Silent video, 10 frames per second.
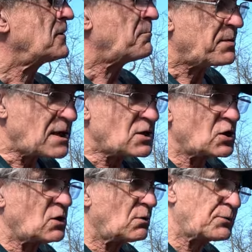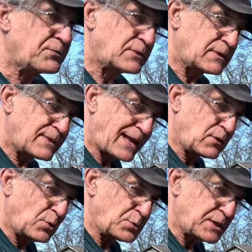the PTO that
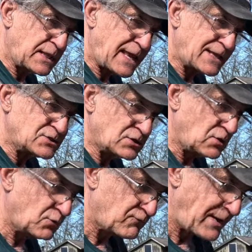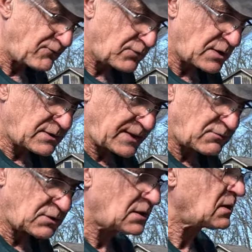goes to the engine, goes right through the center of